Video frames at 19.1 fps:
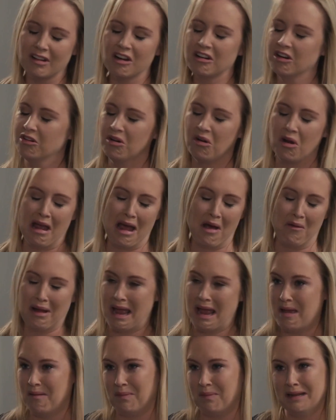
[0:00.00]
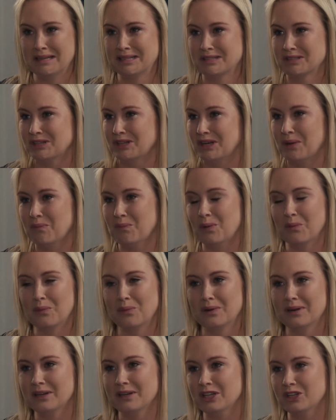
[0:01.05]
I don't know how it happened, but
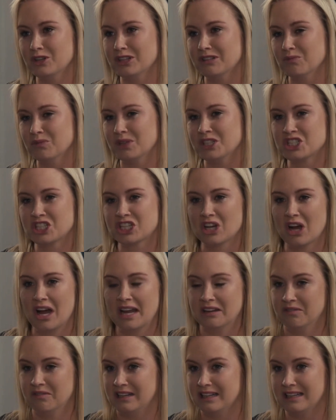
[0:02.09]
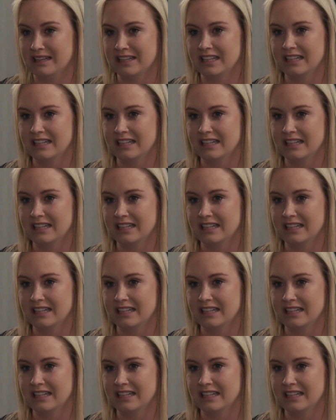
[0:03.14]
just kind of.